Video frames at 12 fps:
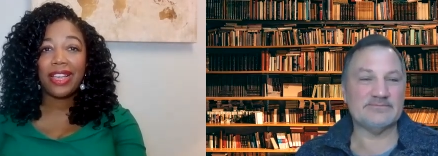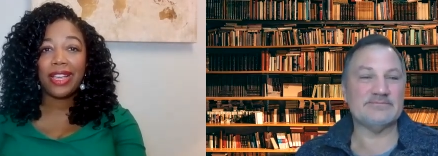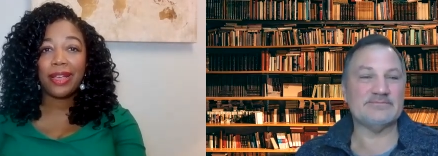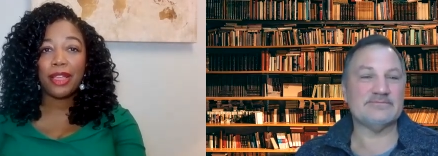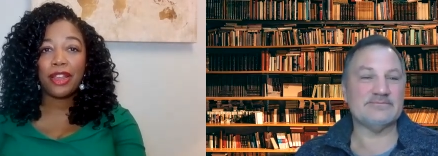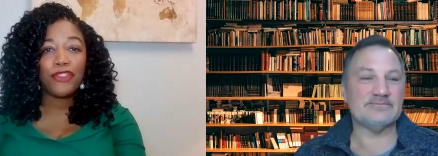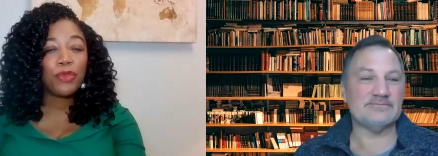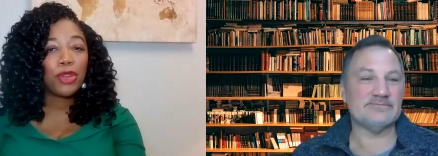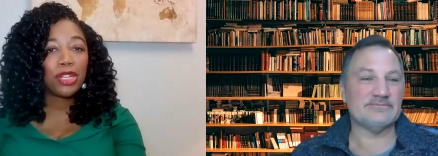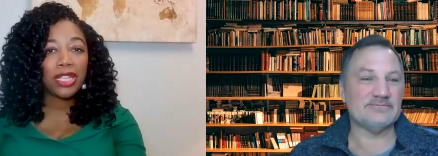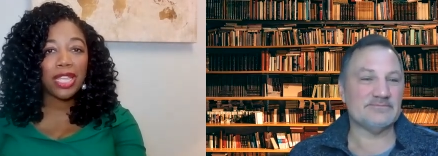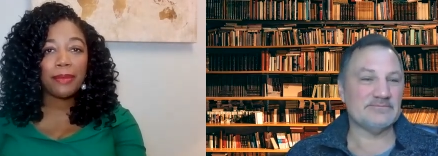Speaker 1: Uh, and if you
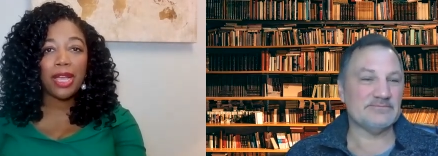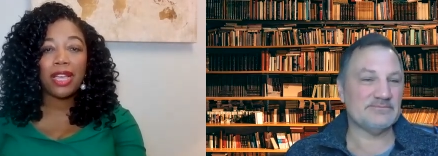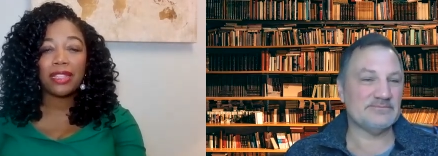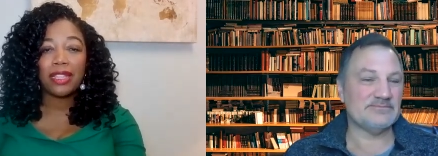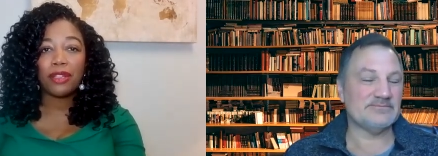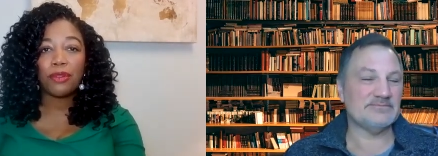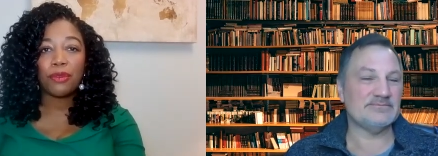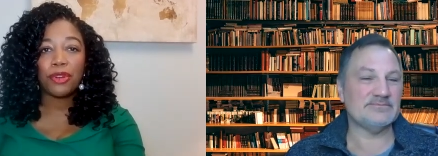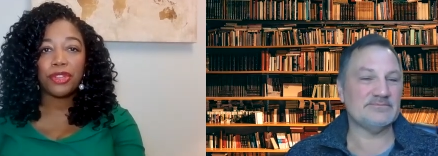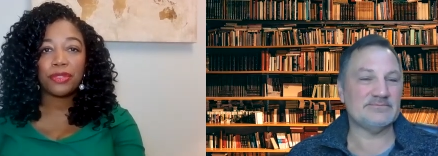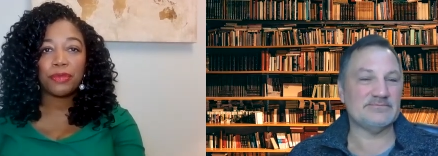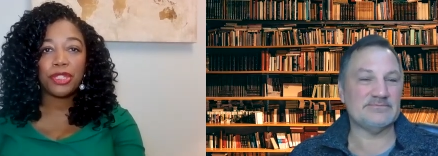want to look at my online
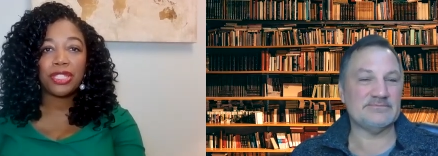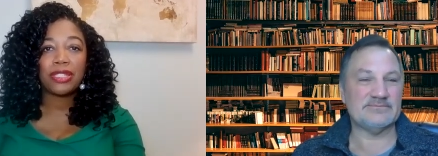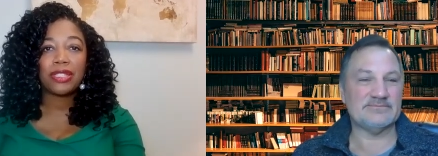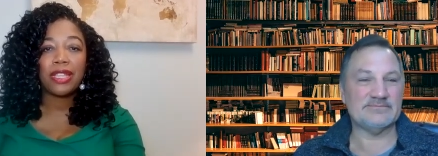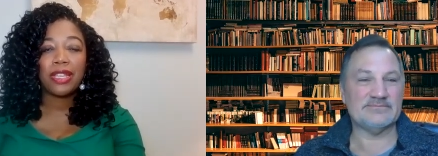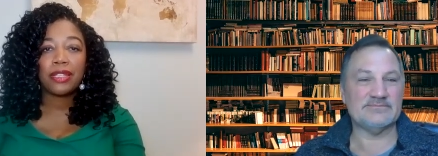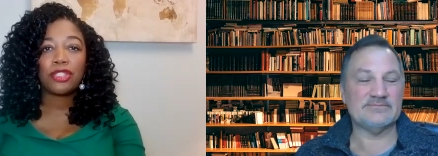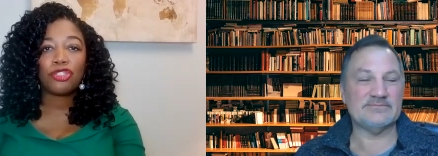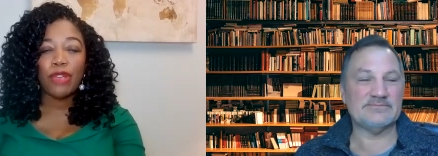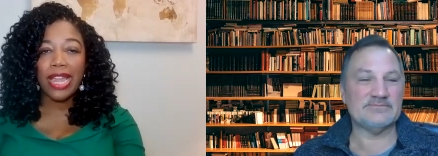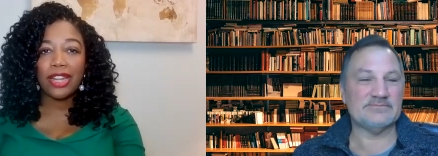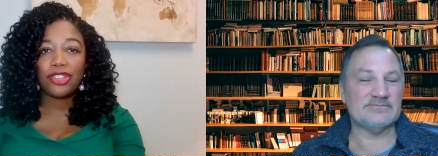course, which is
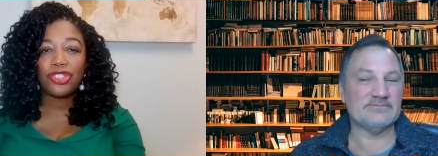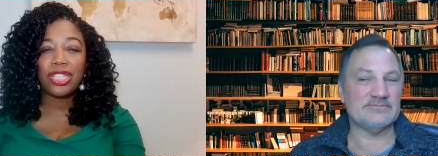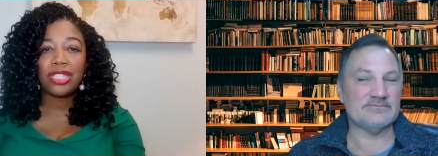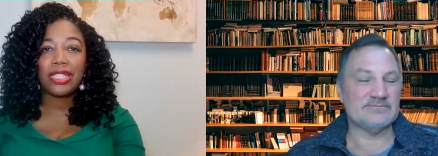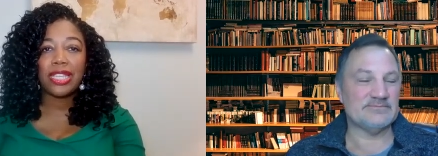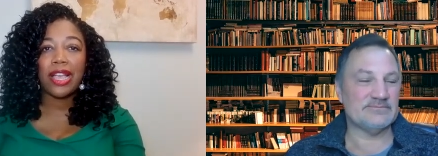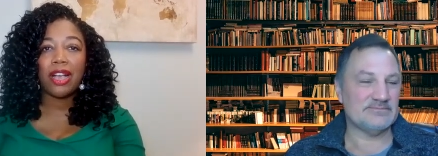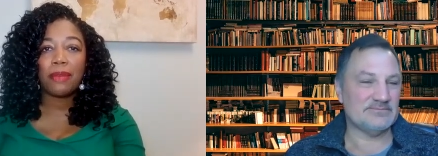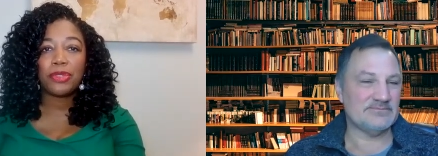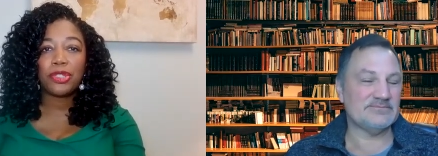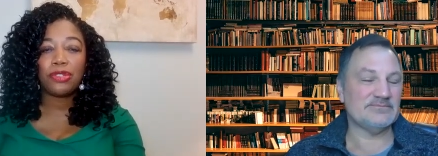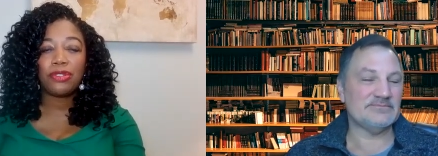strategies to
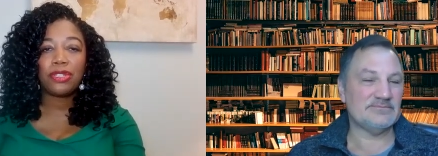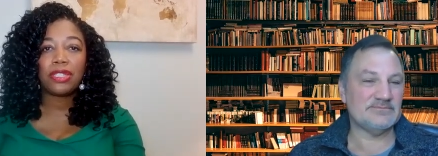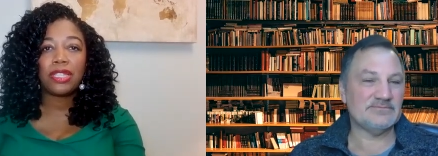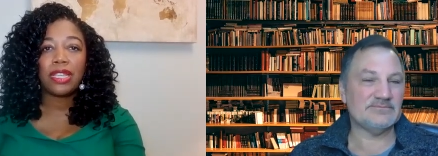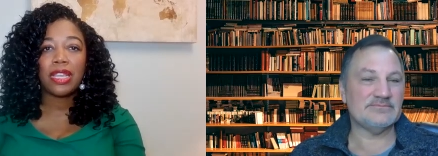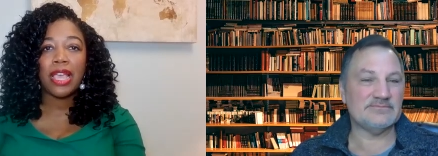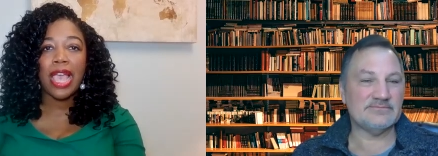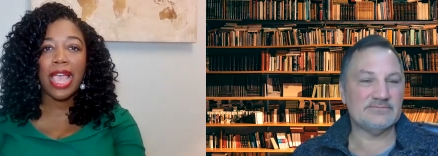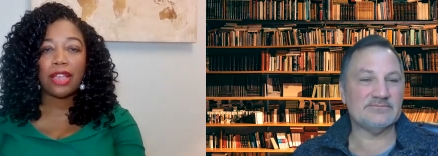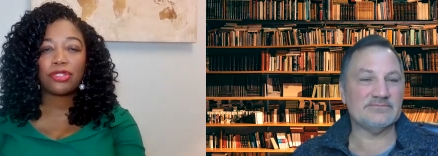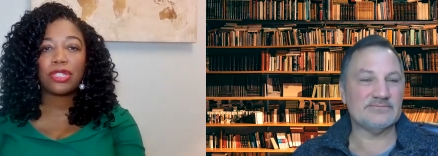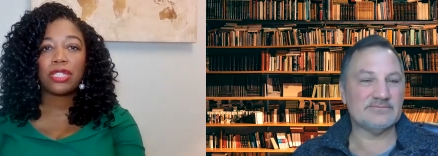help students
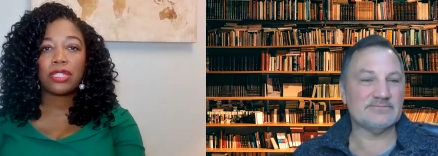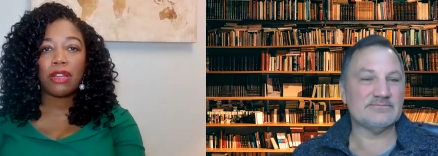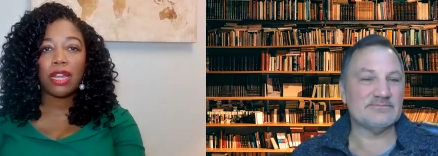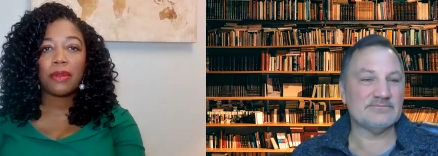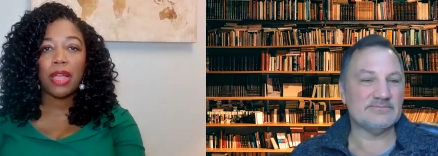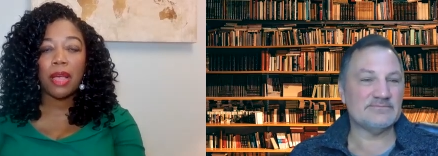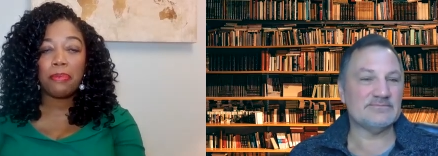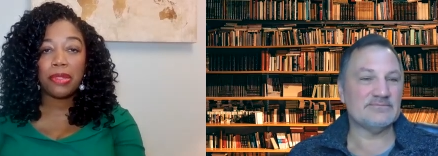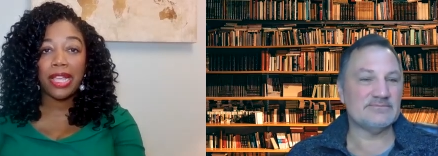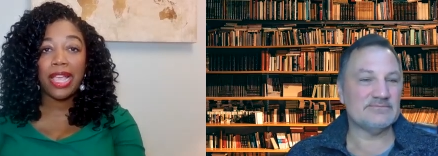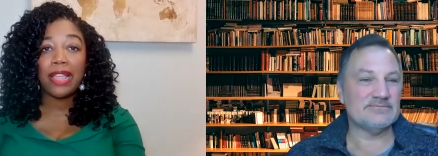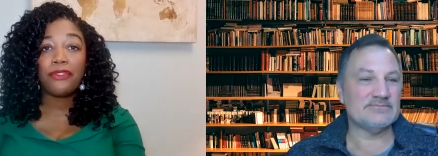actually start
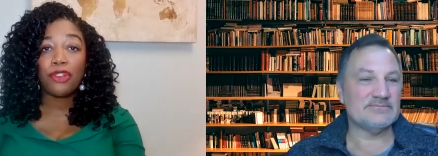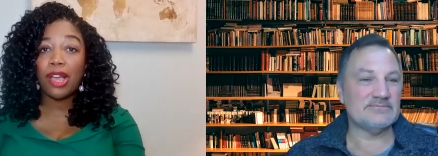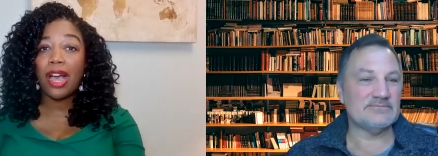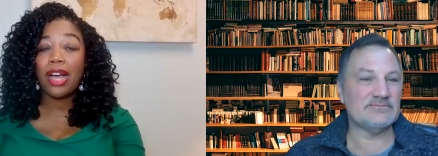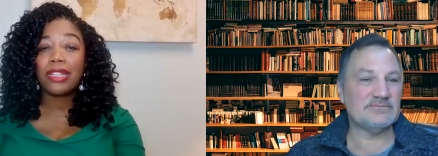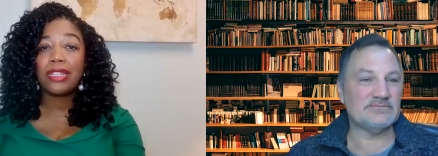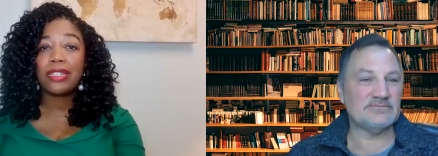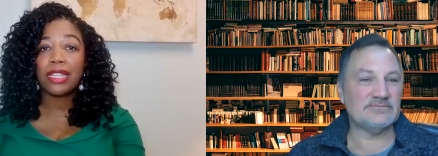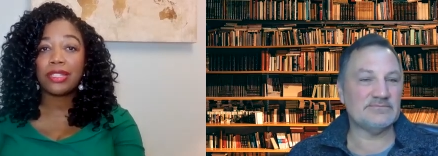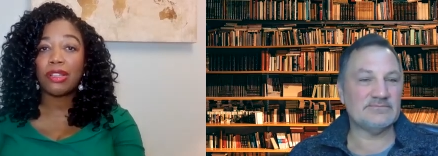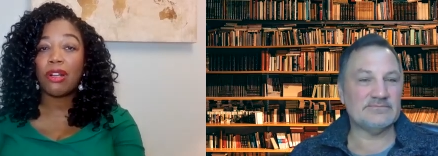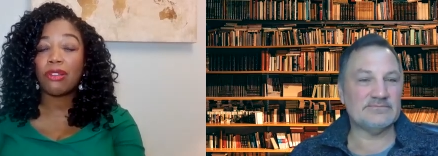applying for college,
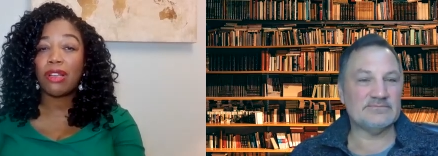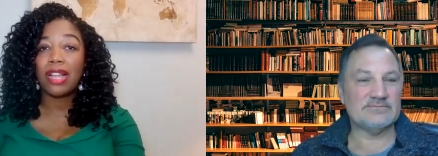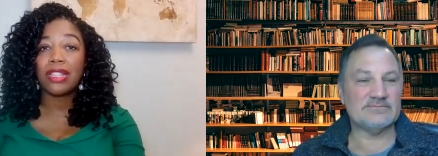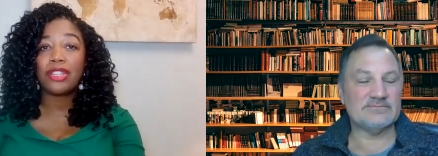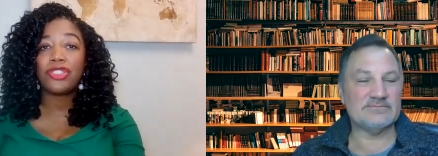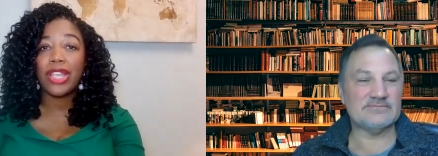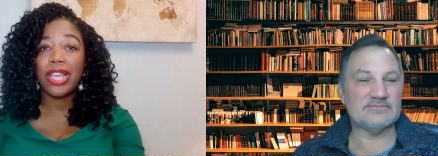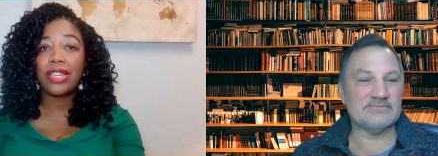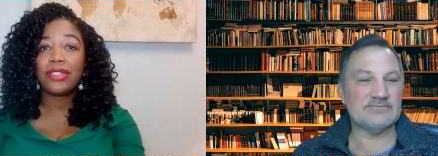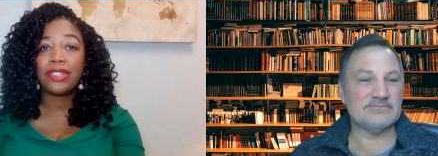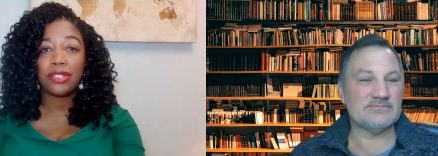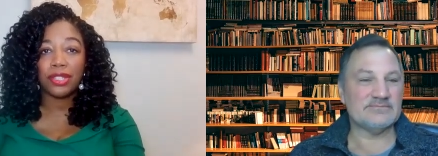that's called College
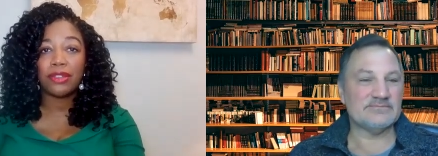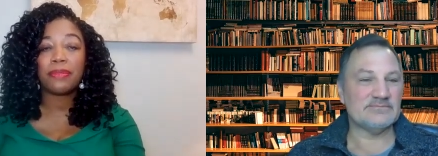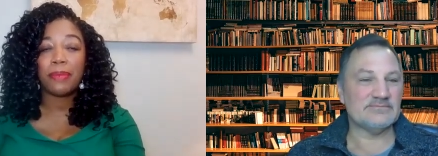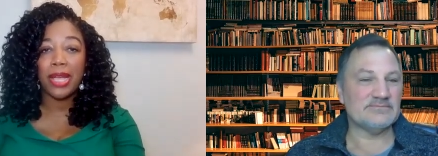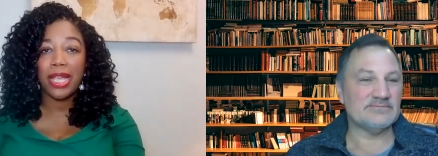Edge. So it's